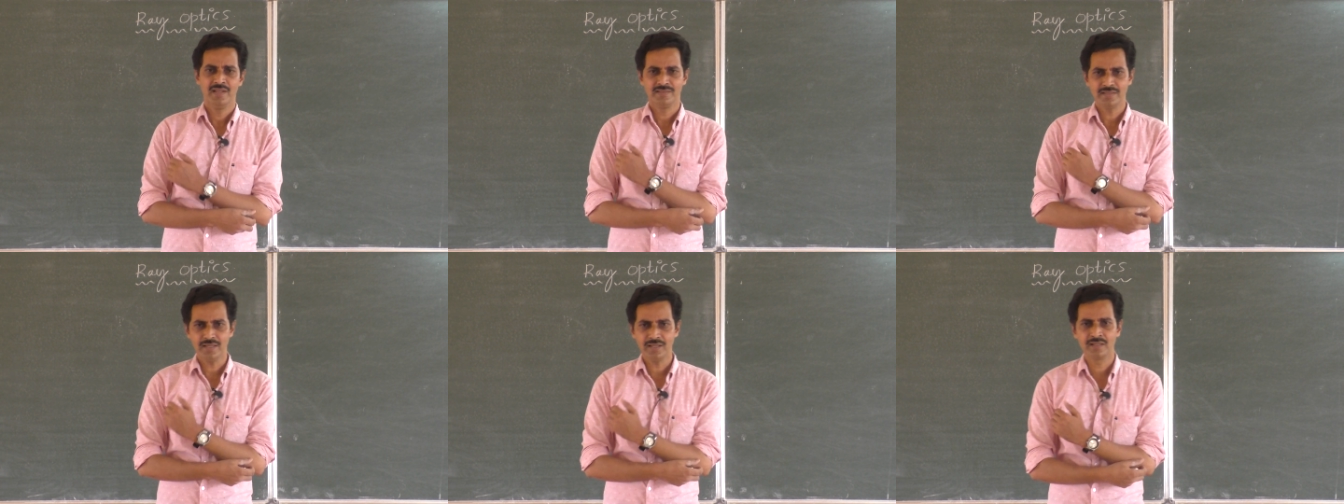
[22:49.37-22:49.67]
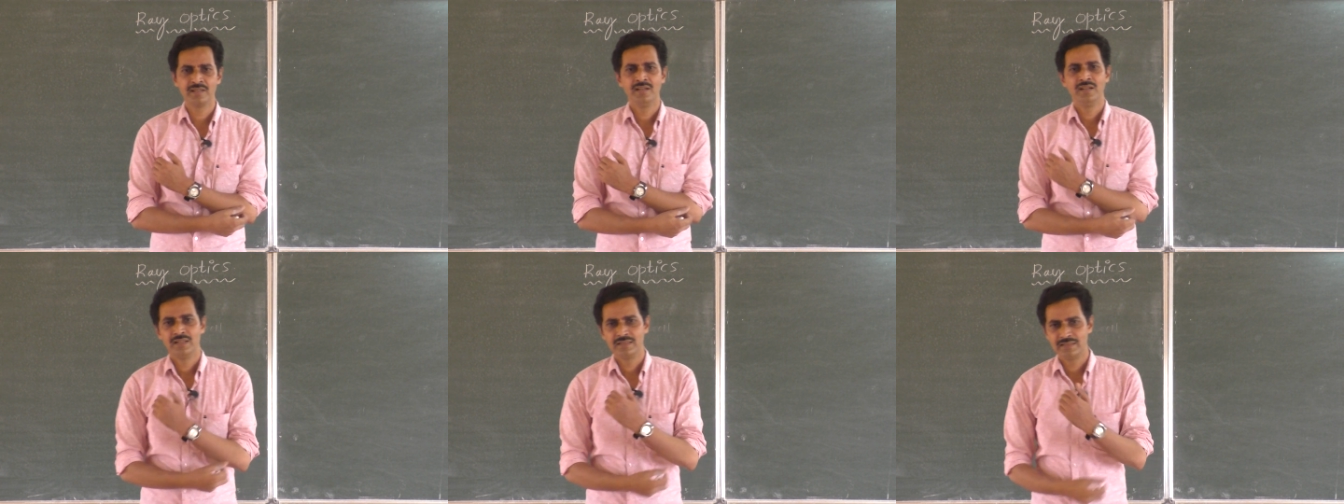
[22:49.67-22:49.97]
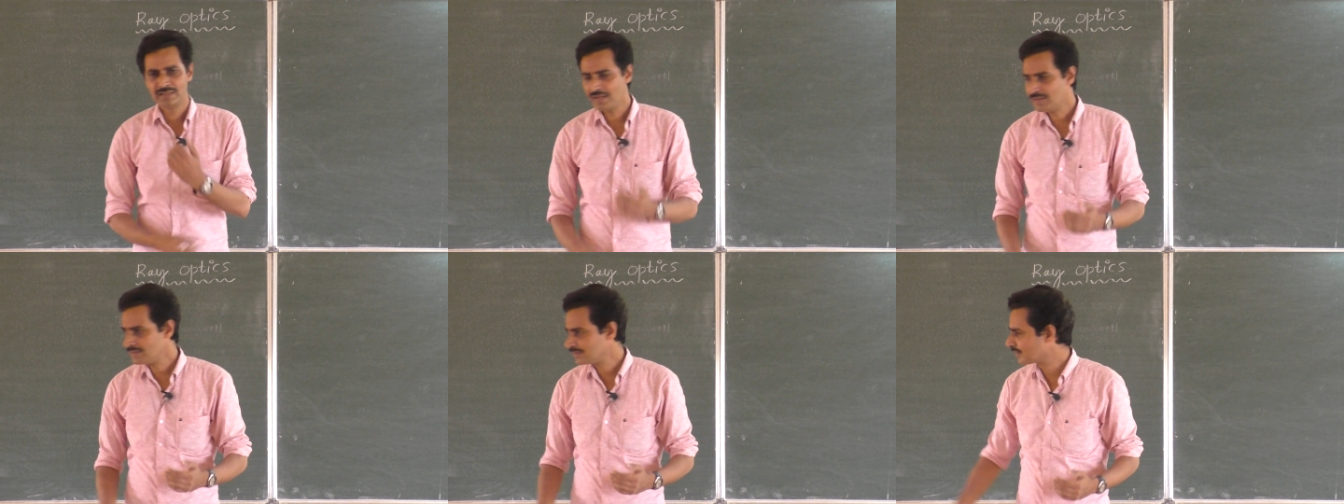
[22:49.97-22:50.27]
Sir,
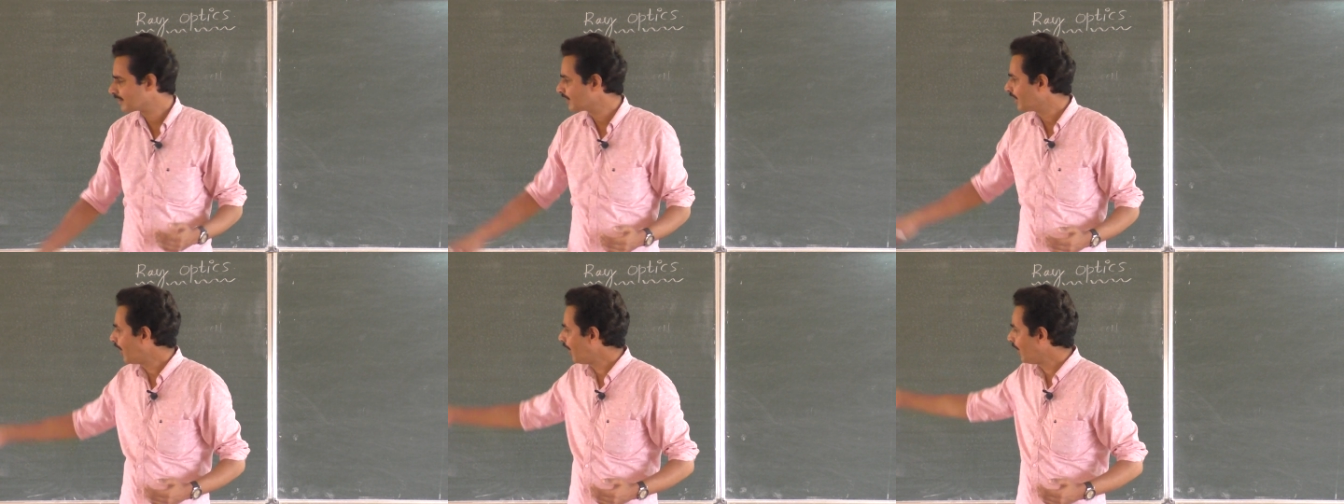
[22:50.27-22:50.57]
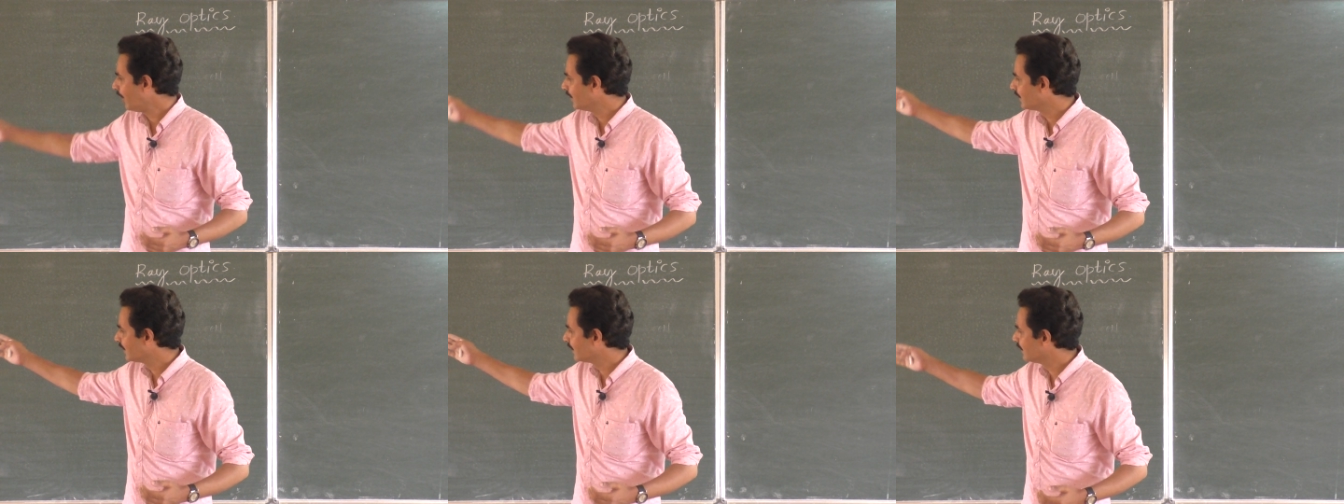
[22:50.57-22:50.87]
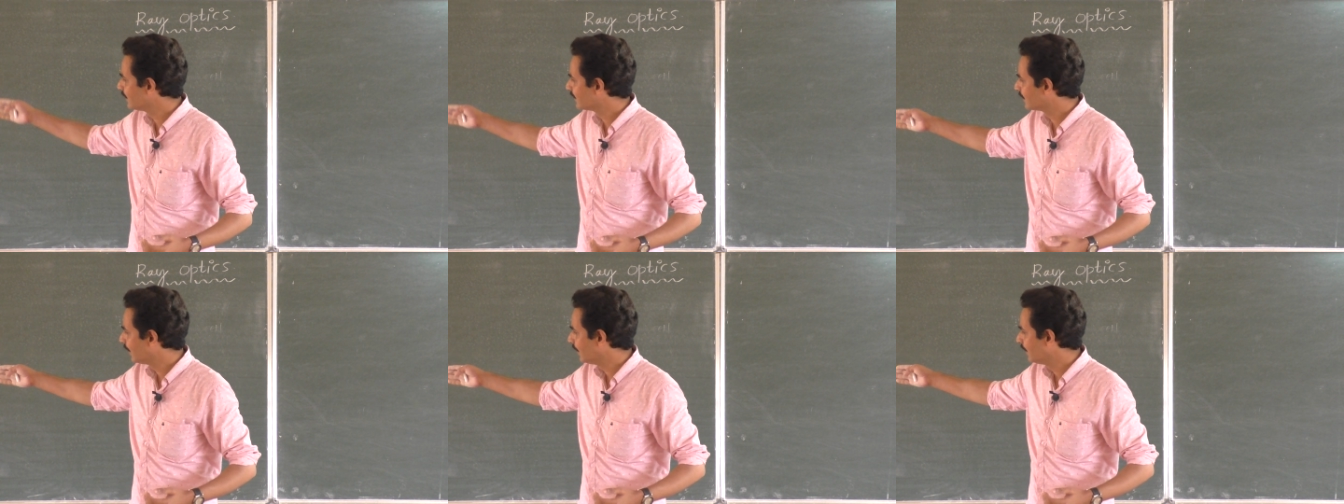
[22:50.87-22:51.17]
does all
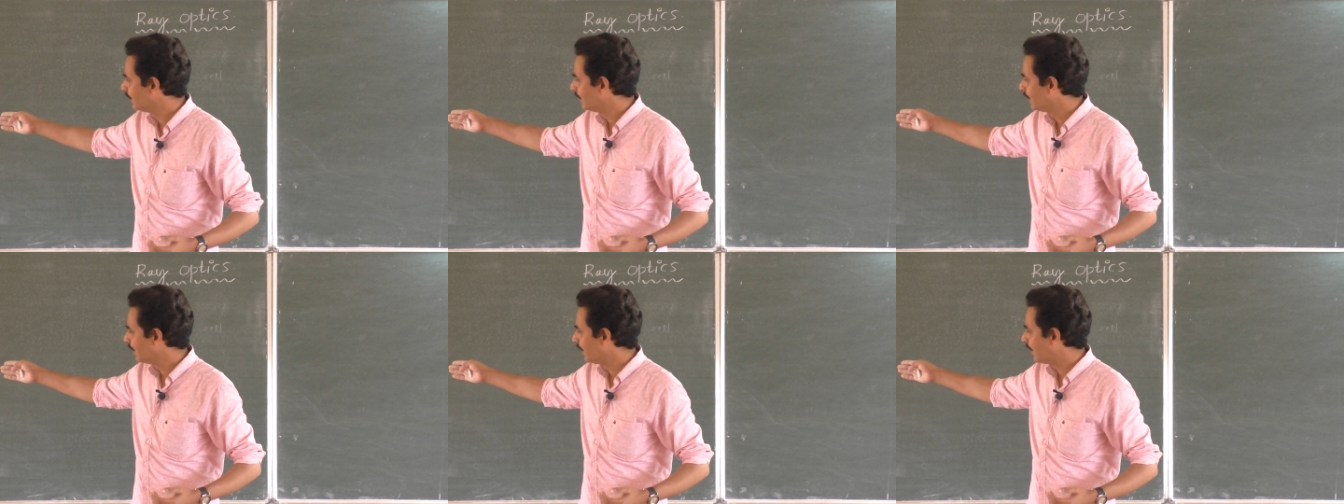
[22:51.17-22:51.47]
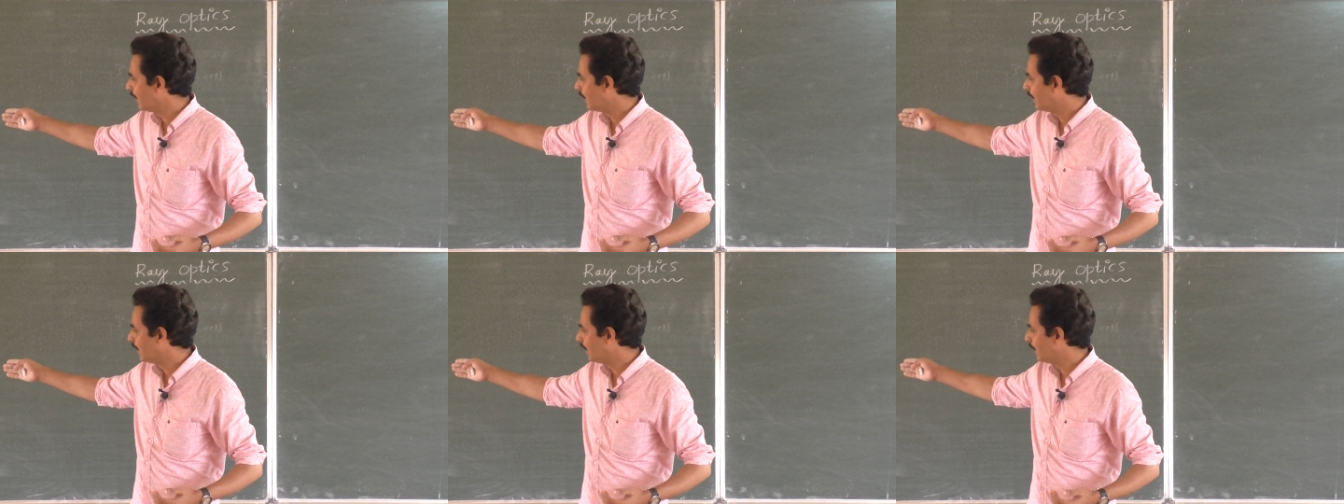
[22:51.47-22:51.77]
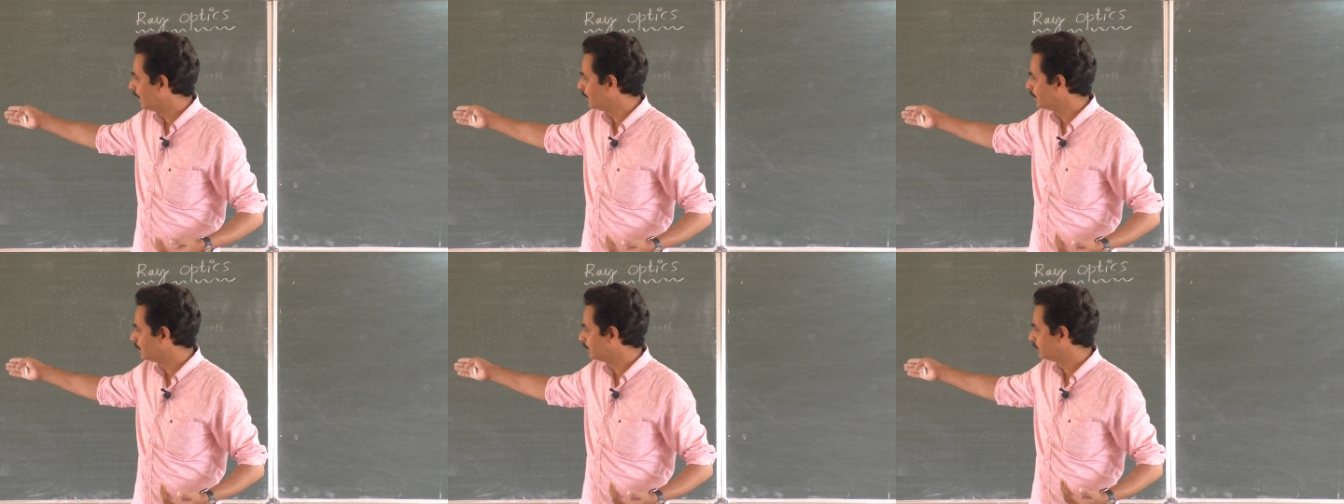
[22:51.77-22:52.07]
these, uh,
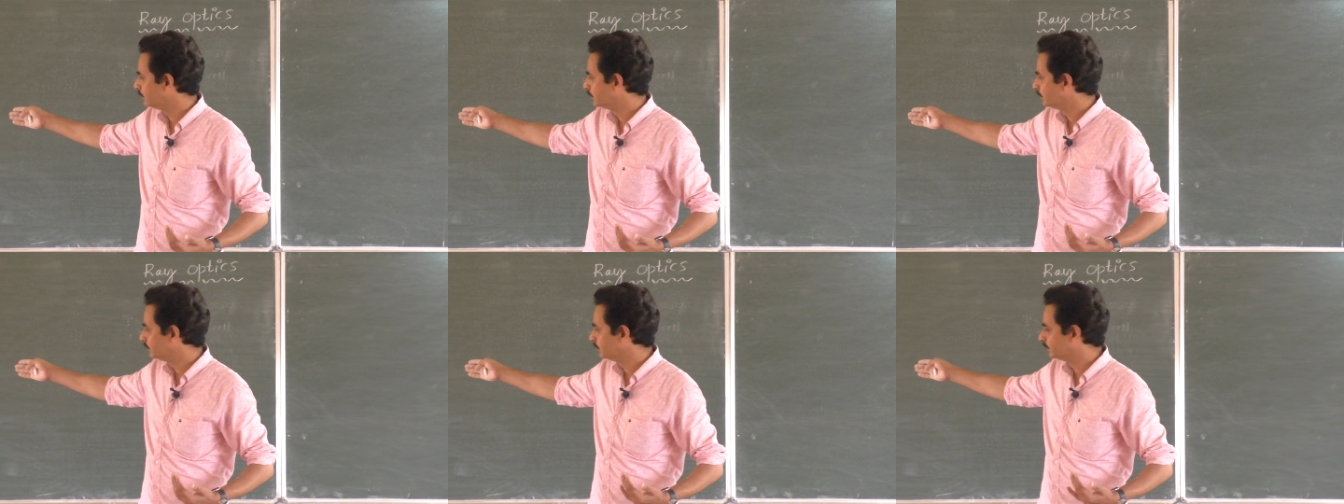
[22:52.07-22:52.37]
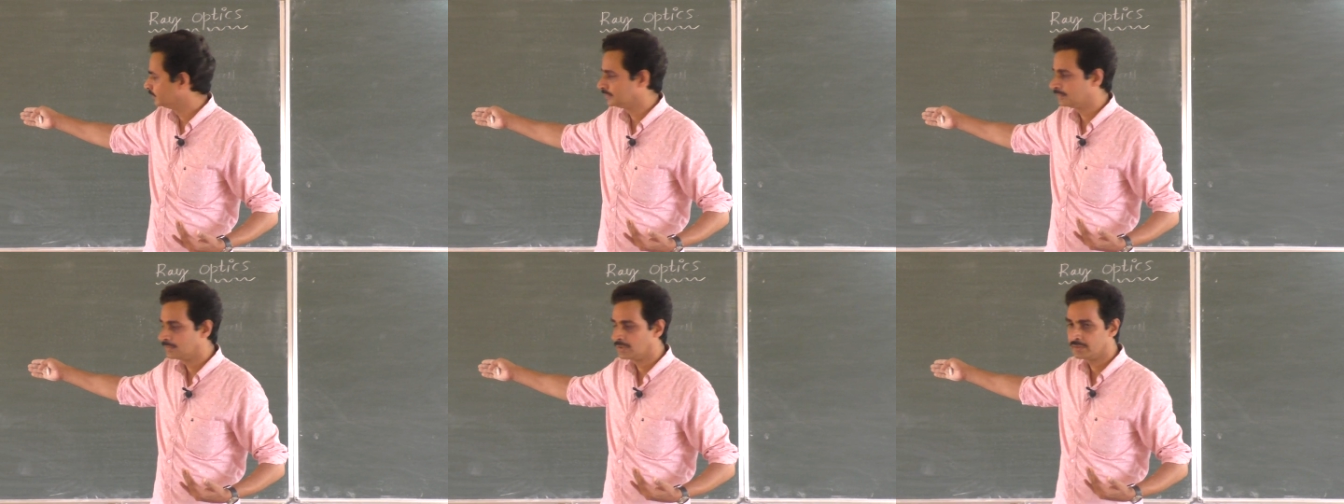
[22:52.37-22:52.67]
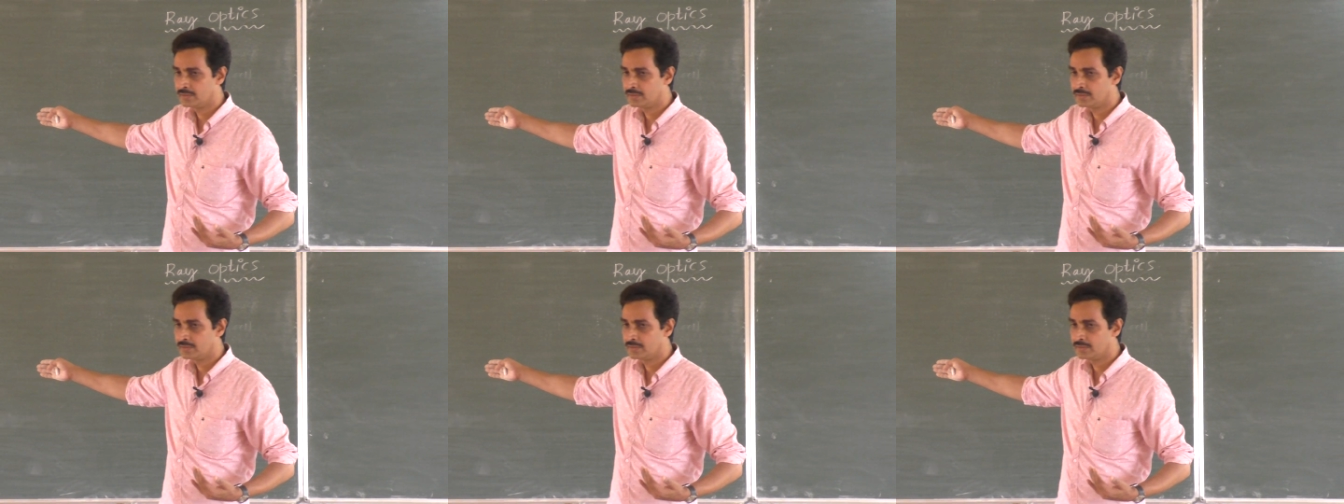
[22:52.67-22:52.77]
um,